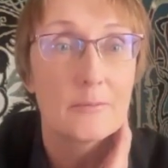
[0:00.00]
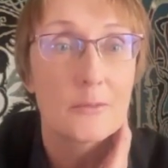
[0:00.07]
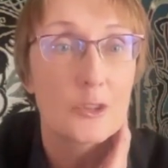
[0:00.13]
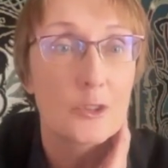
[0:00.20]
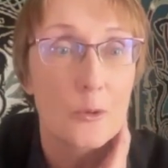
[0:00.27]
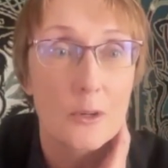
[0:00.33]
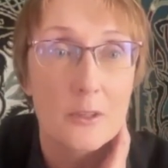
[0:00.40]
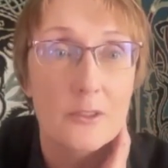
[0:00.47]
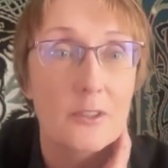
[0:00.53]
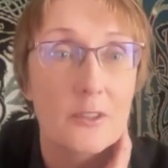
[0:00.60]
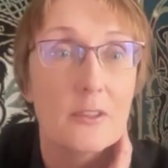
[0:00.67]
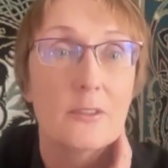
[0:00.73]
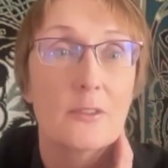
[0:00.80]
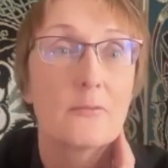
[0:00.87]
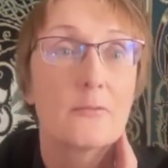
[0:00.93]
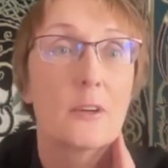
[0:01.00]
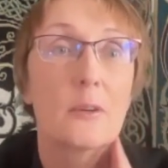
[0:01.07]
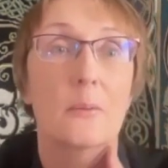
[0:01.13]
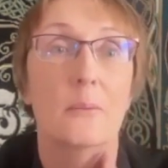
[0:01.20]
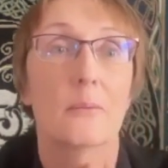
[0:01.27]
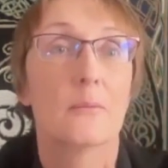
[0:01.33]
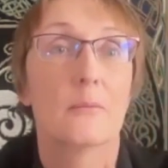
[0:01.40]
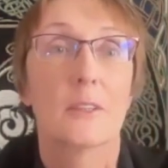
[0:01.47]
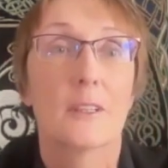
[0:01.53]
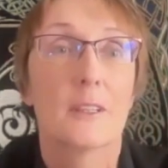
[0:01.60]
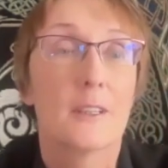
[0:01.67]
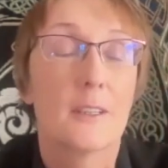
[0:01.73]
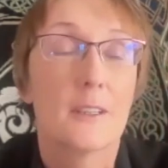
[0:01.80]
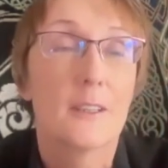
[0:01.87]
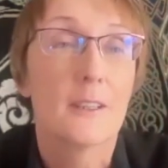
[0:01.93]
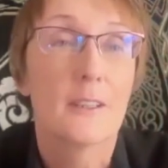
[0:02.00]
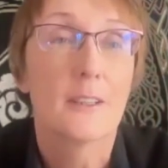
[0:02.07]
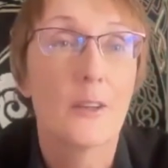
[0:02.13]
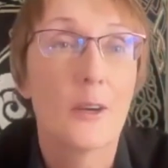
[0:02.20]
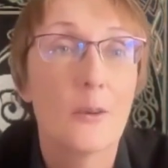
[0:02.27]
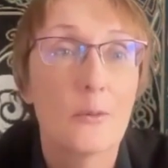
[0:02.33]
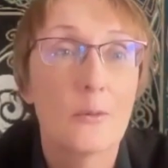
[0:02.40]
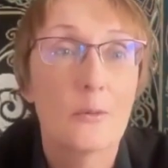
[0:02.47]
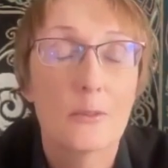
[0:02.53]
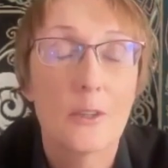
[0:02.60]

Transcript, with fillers: sources from you know